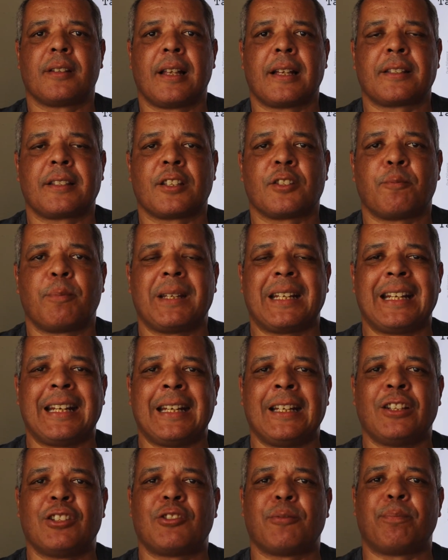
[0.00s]
lets us
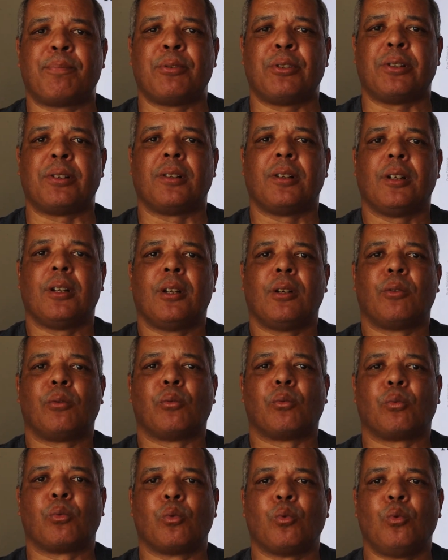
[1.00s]
begin to put
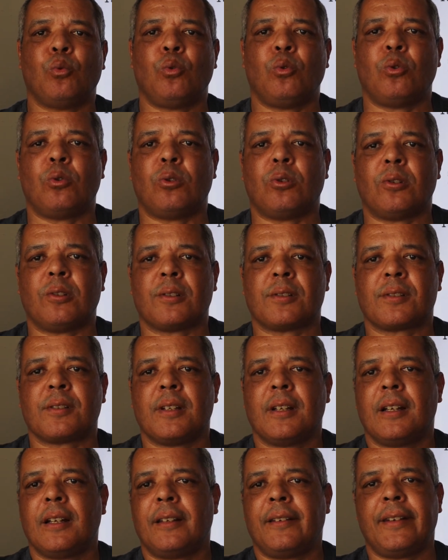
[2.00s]

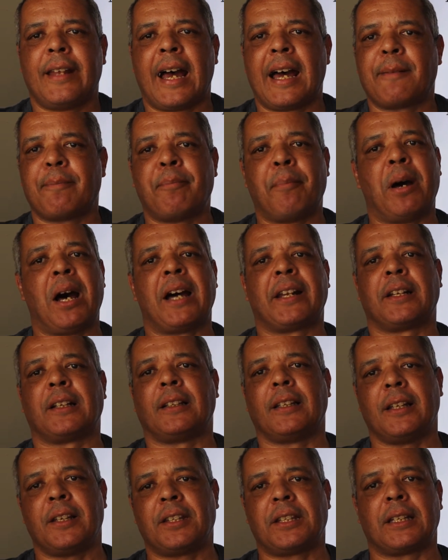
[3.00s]
rules, not
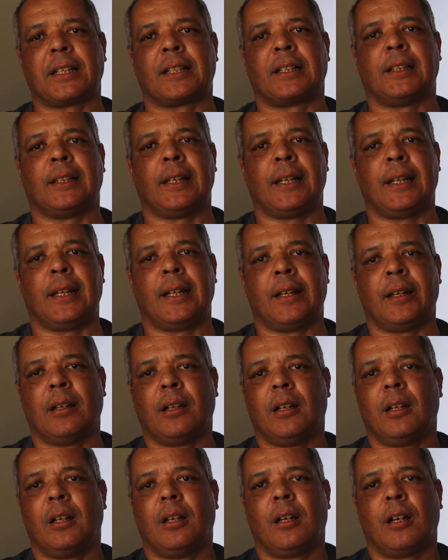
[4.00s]
monolithically
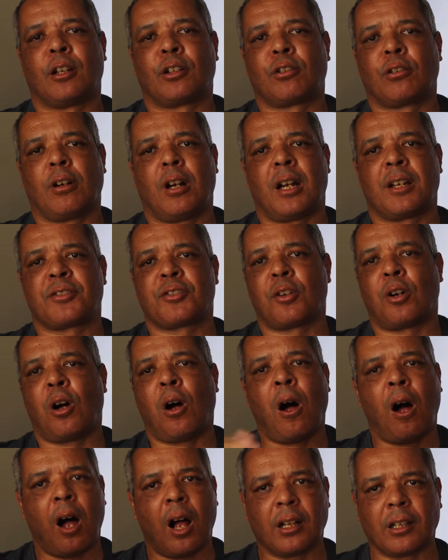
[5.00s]
across
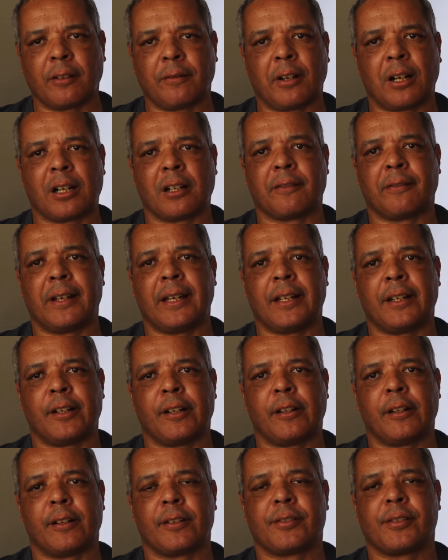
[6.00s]
all of our
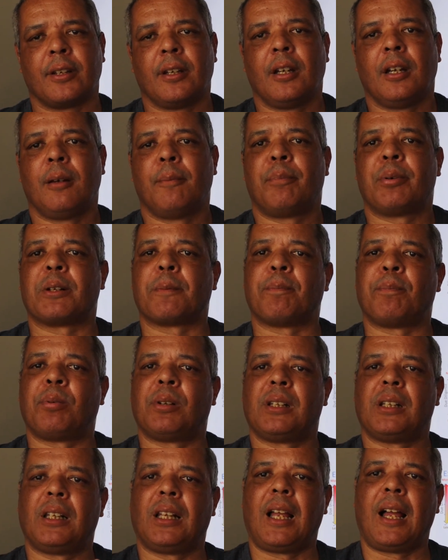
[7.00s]
vendors, but
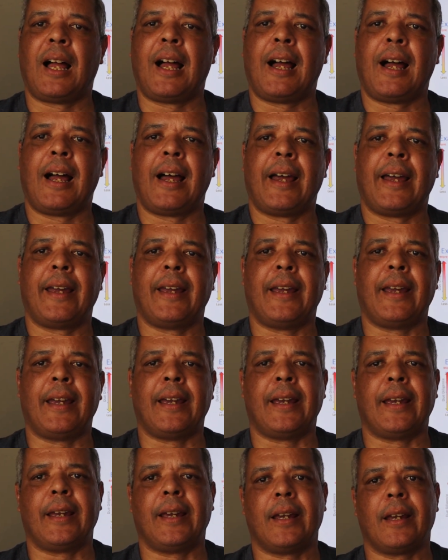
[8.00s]
apply
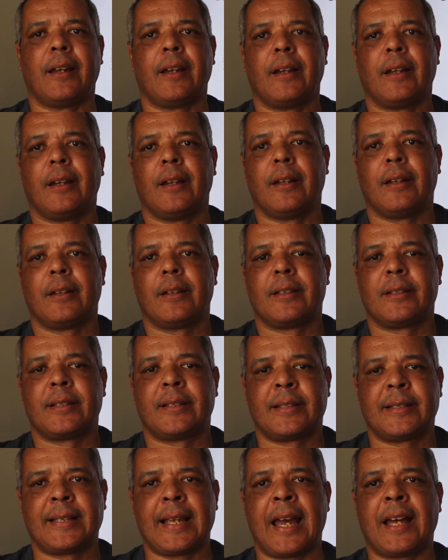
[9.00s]
a
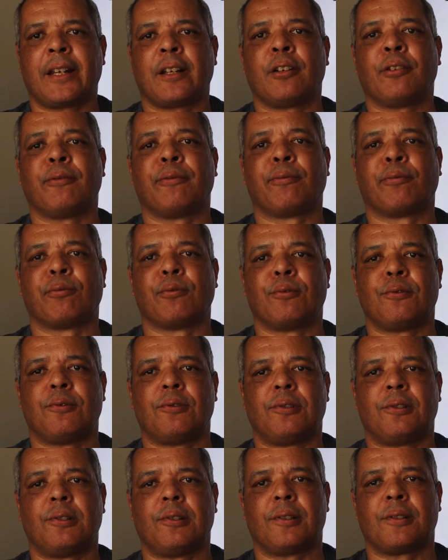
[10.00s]
set of
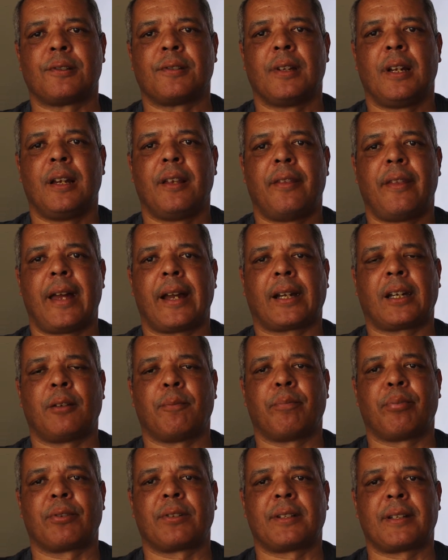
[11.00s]
rules that
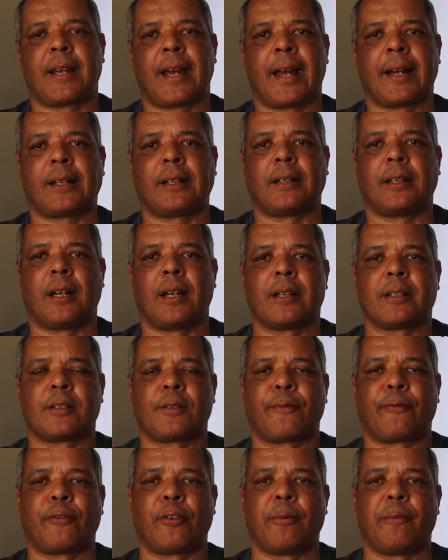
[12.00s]
can protect us
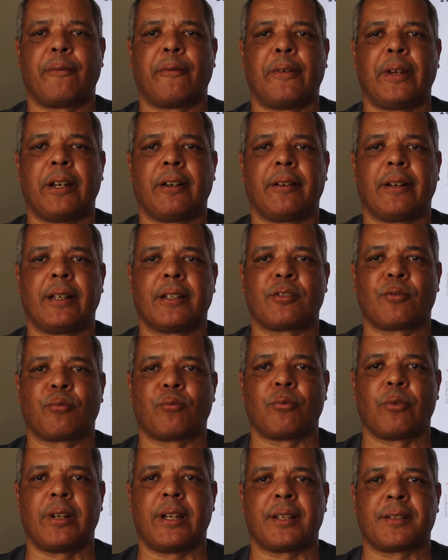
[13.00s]
from various
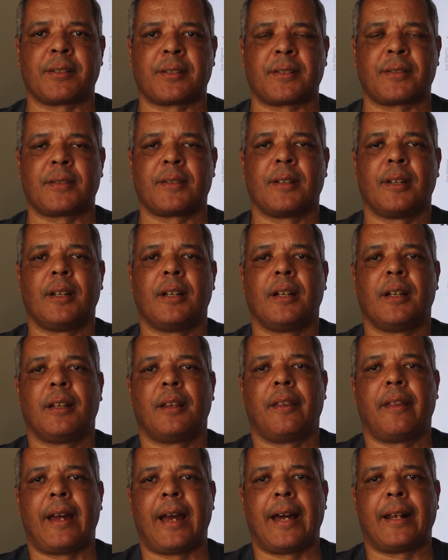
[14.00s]
risks
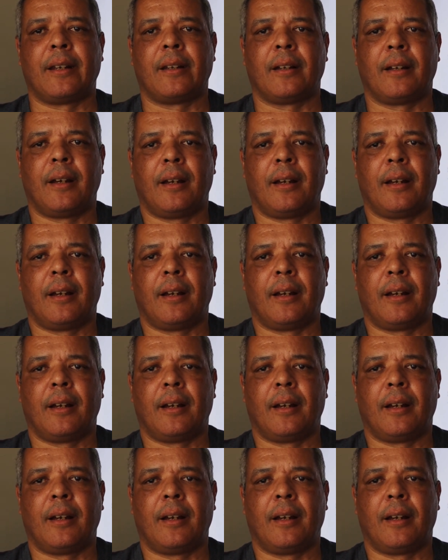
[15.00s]
that